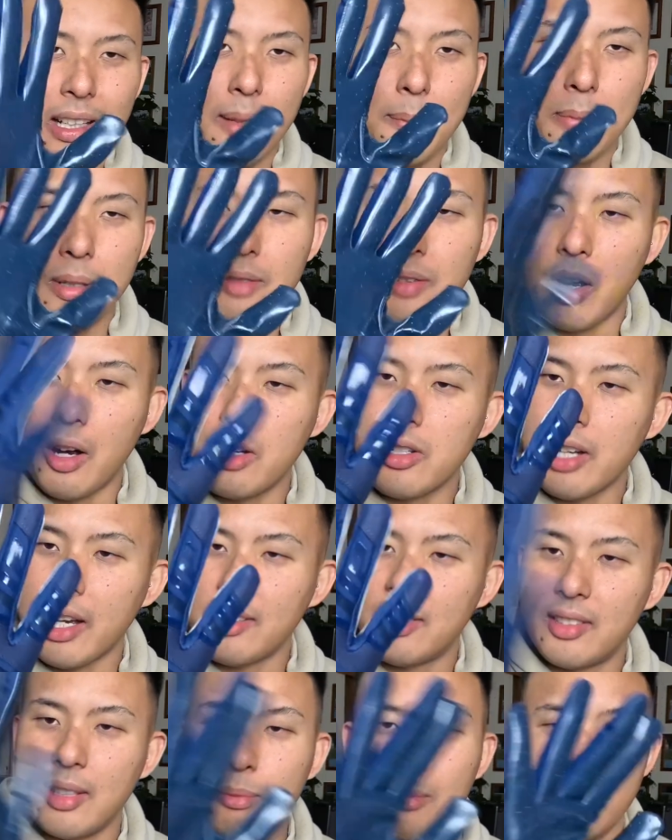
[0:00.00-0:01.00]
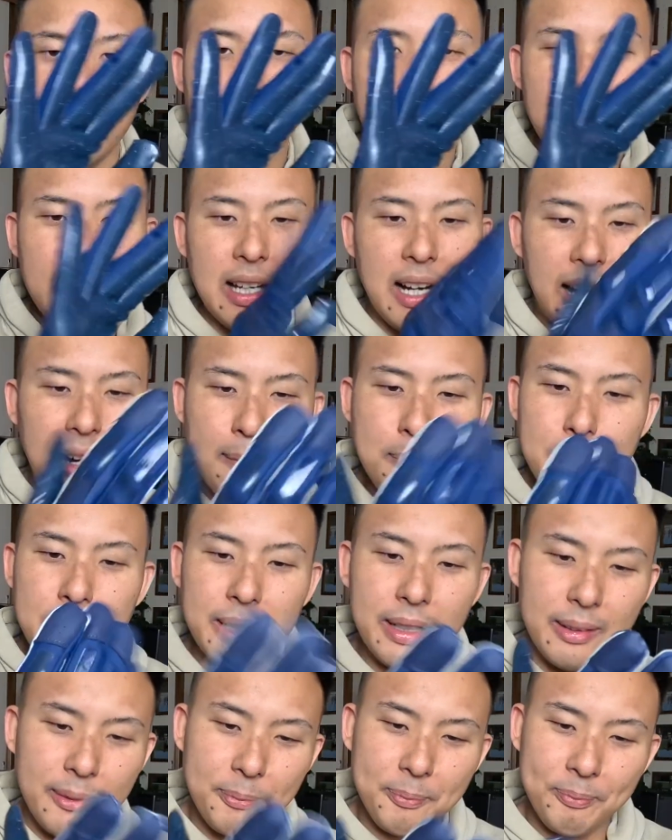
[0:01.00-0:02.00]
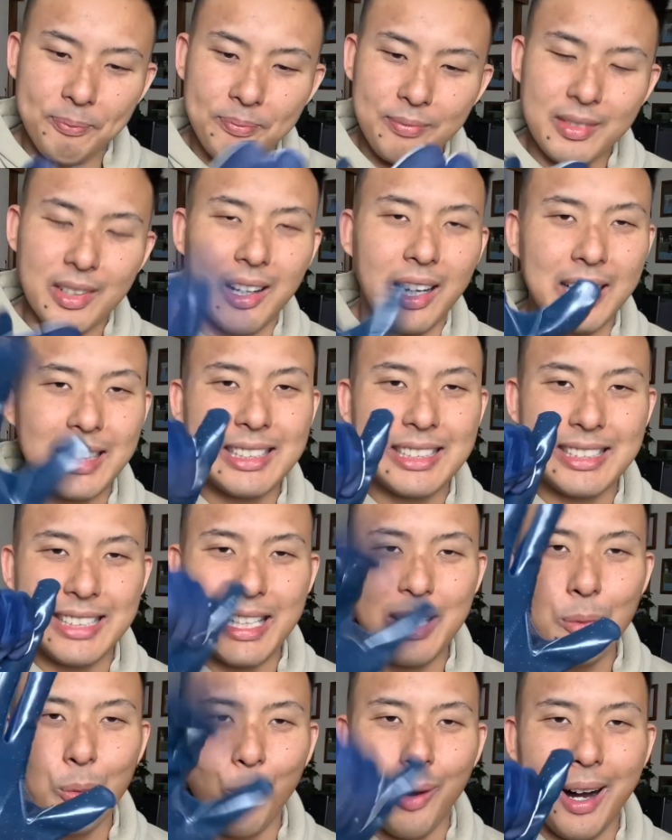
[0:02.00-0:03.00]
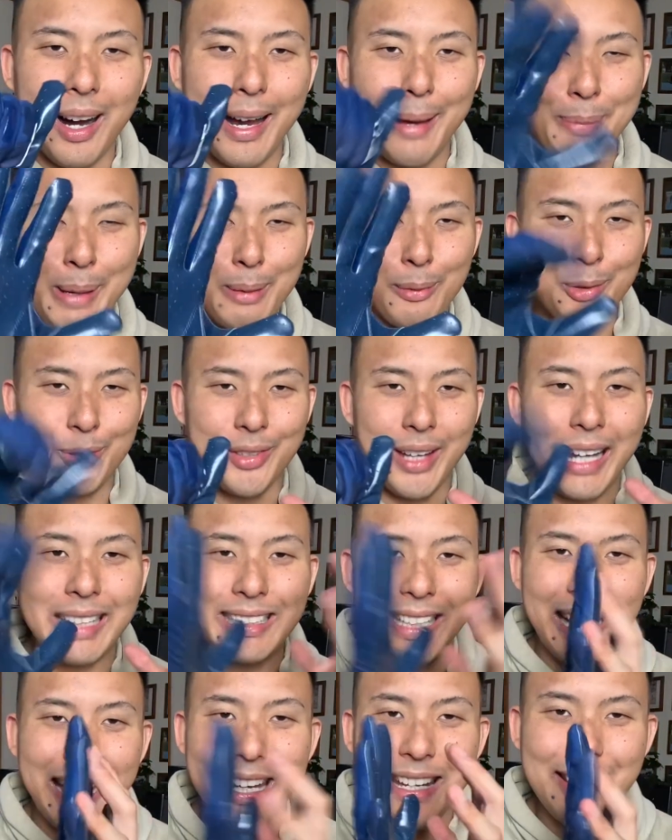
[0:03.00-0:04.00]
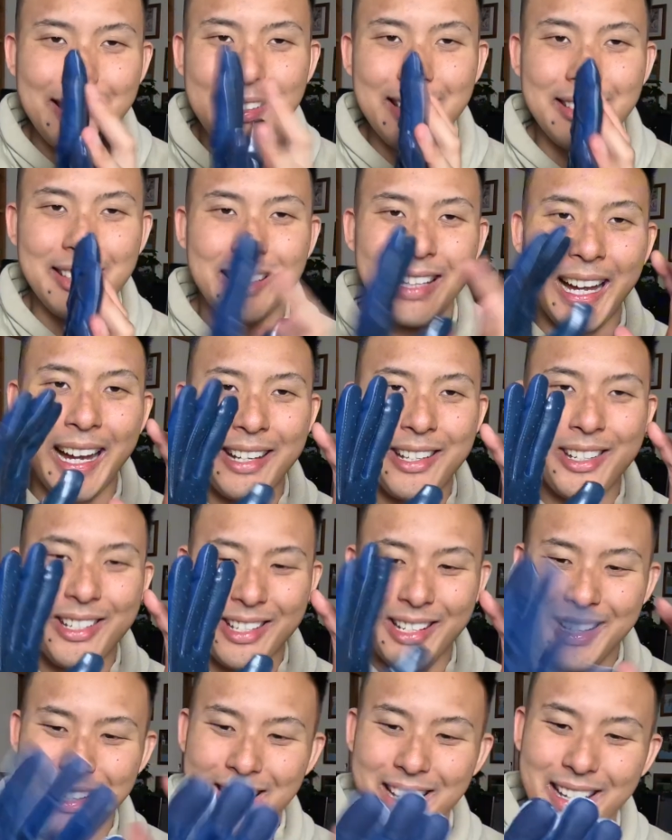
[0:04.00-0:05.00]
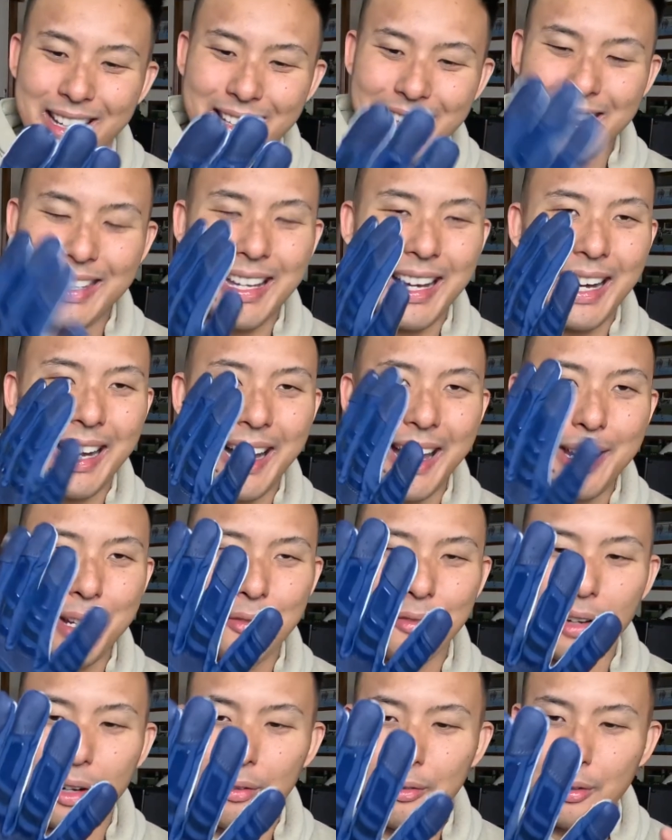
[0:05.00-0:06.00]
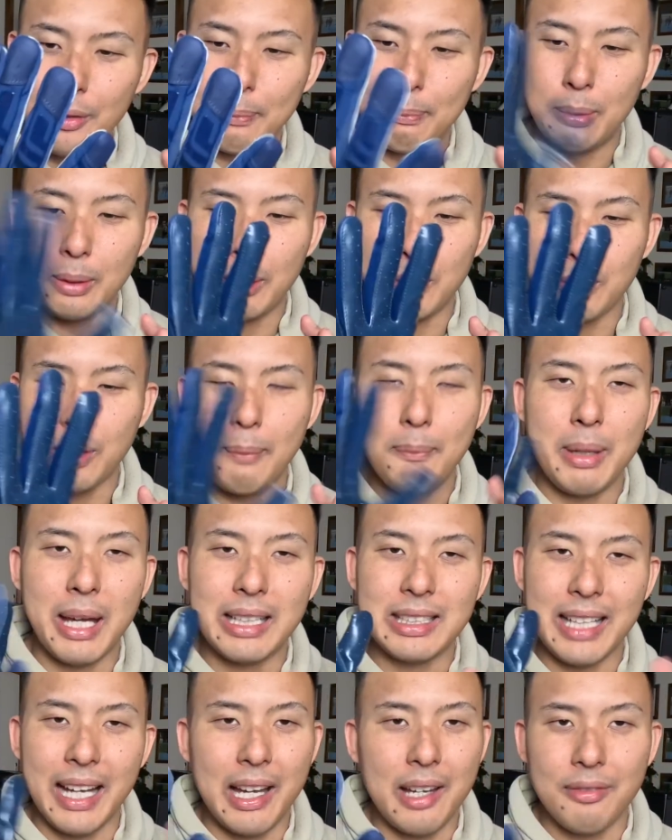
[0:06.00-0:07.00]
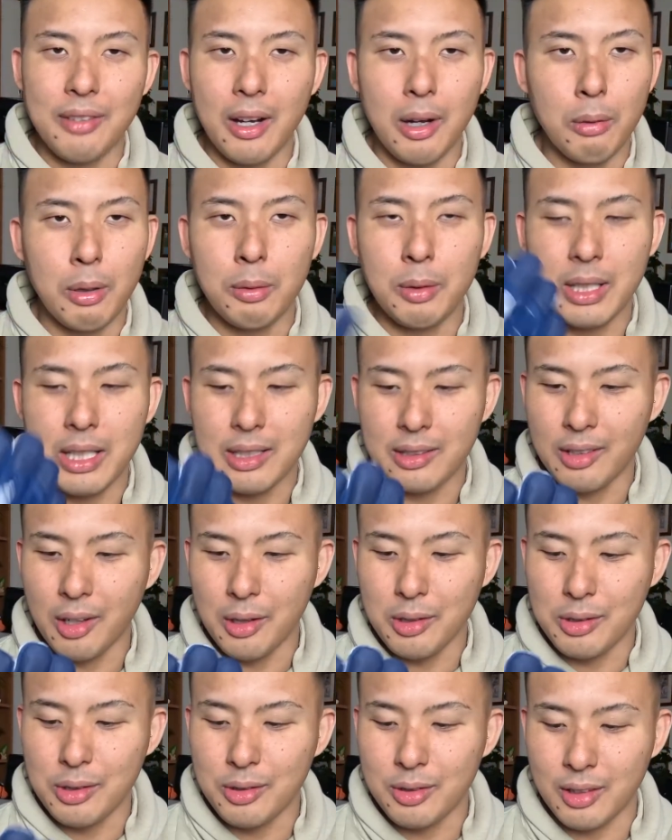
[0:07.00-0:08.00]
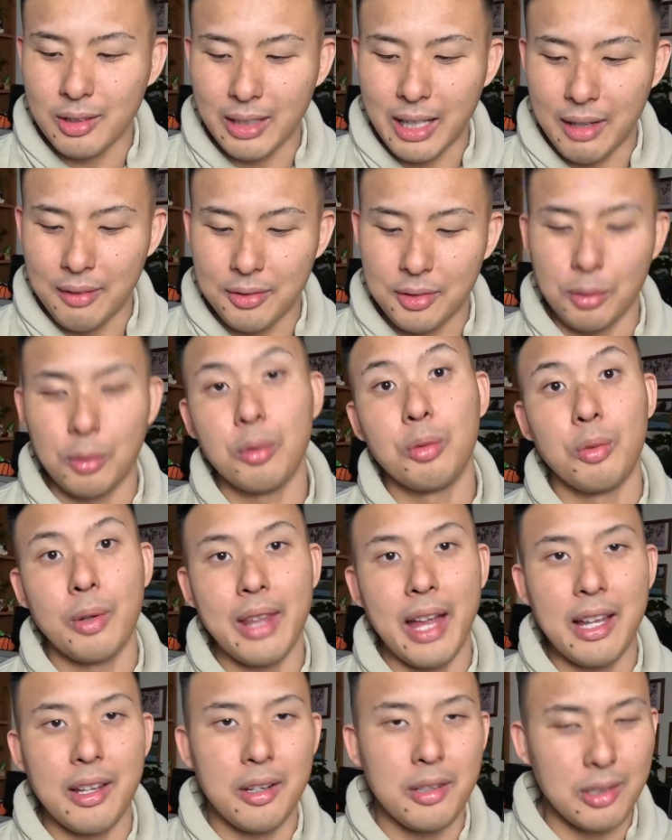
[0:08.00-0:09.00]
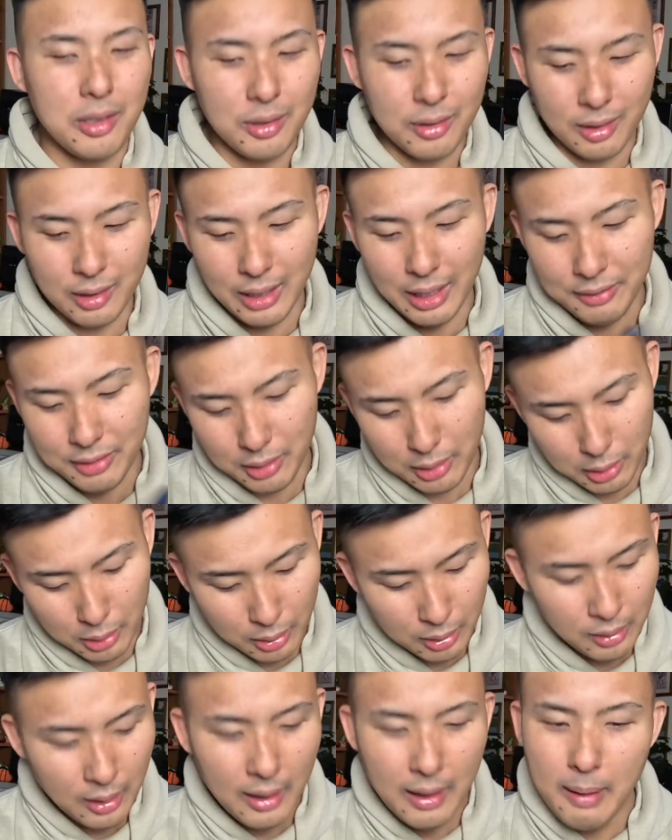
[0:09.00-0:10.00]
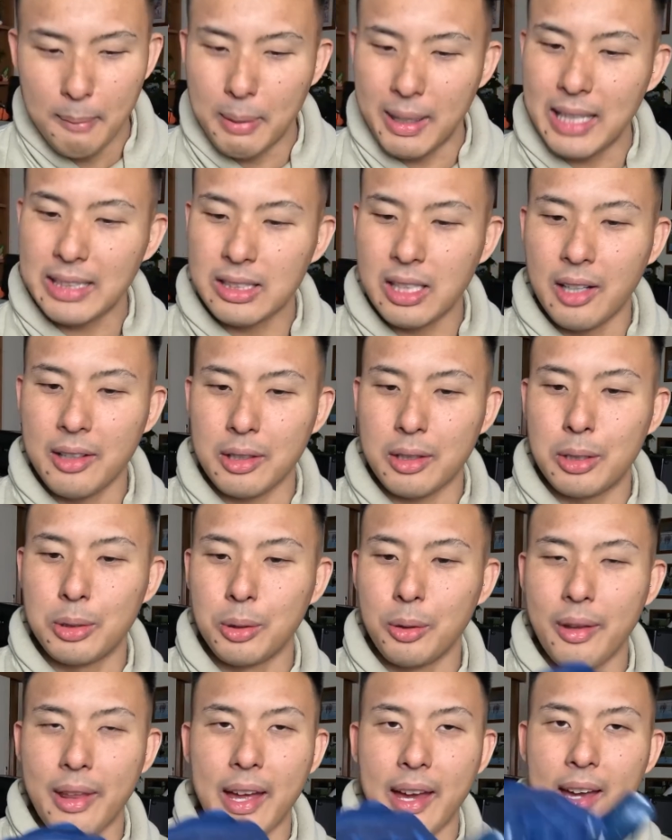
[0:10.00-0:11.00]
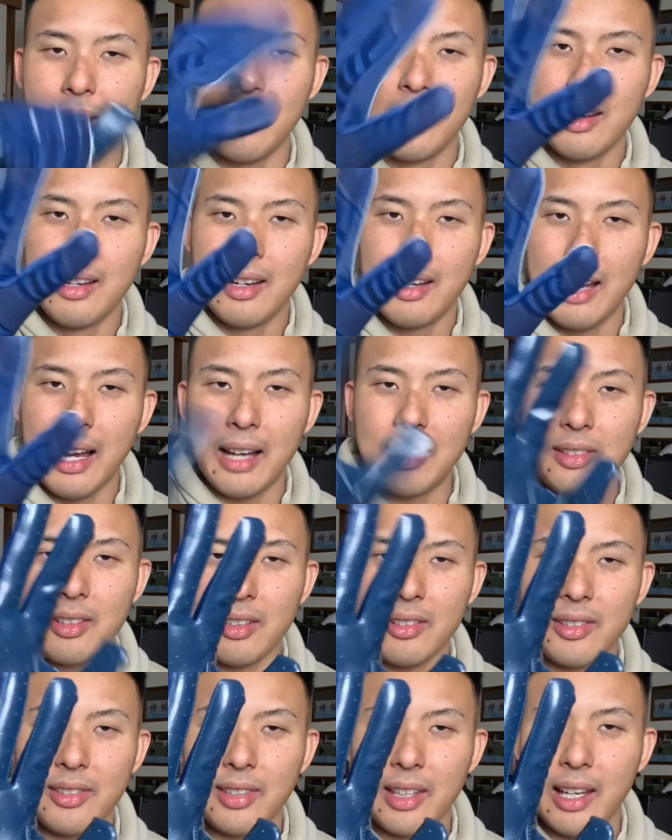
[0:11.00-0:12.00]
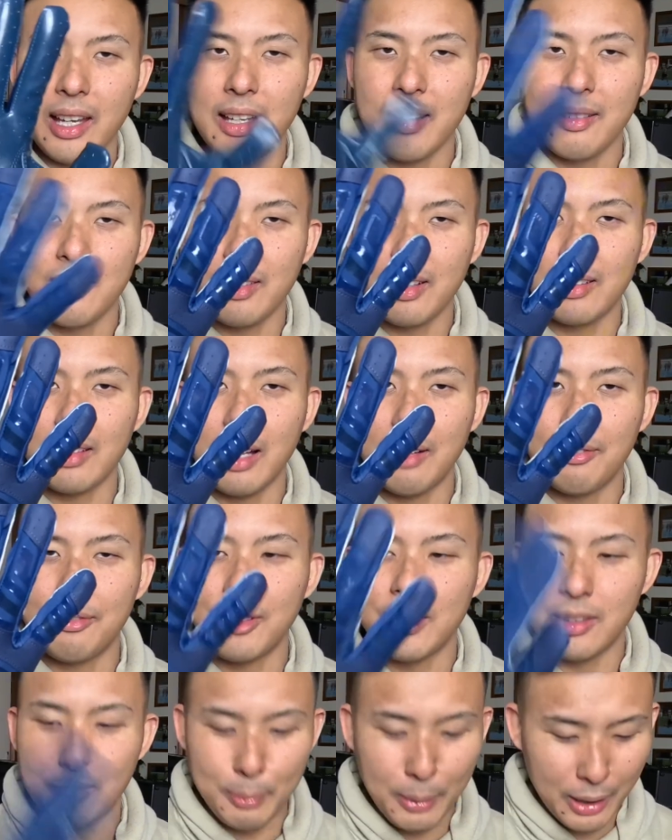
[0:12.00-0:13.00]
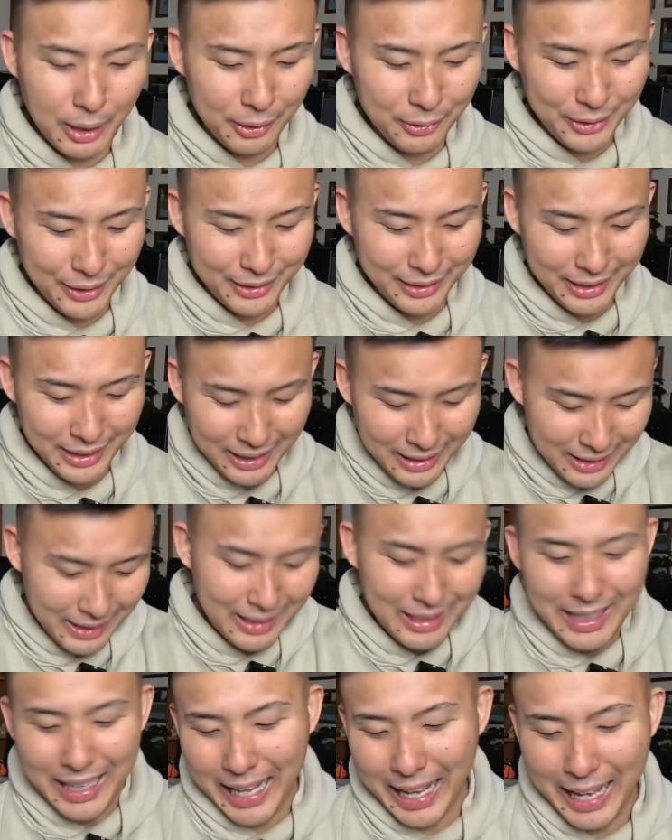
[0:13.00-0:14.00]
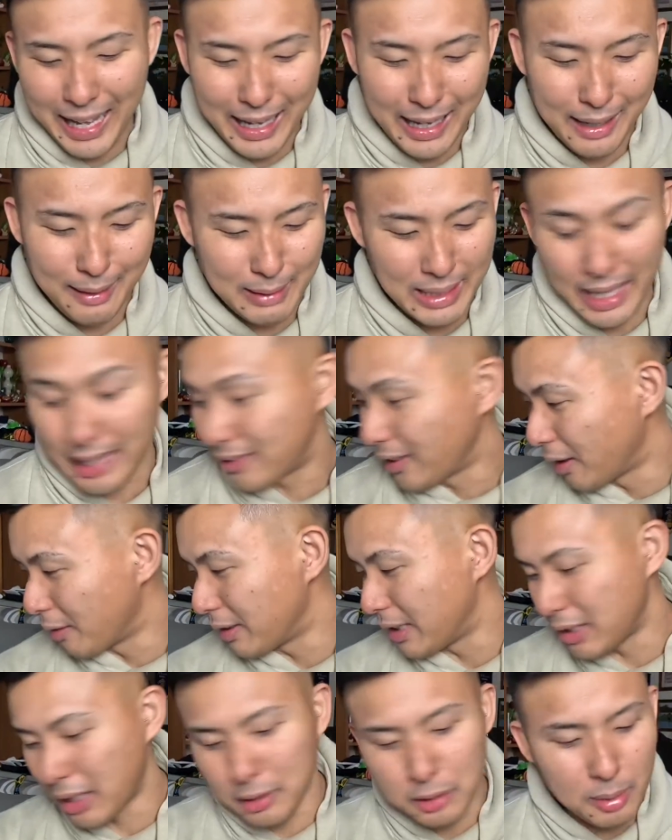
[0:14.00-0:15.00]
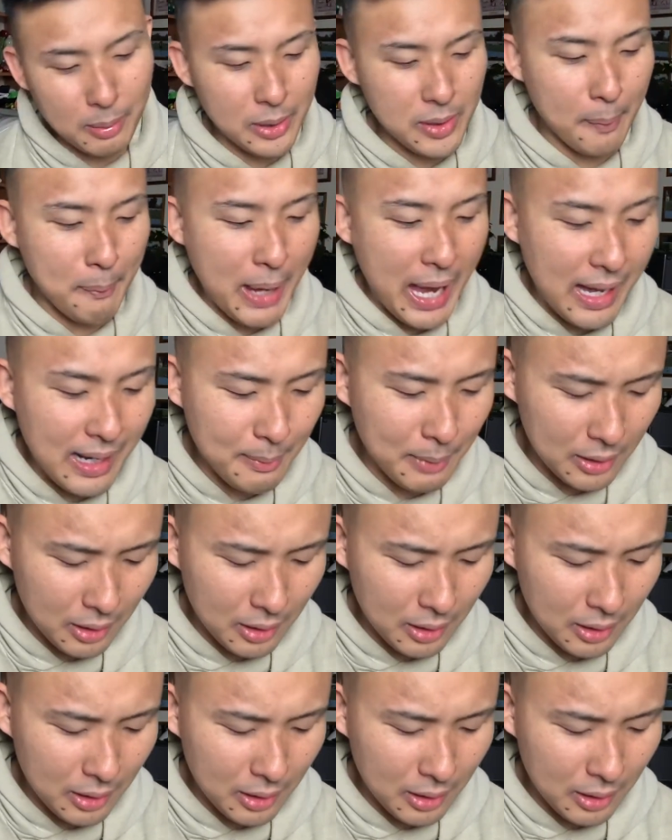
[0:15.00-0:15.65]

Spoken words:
Bit of OJ Simpson here, but I can see why people say it's easy to catch the NFL football compared to AFL, where we don't use gloves, or where they don't use gloves at all. But that's kind of cool there. As you can see, the glove fits perfectly. Yeah, don't really know too much about him.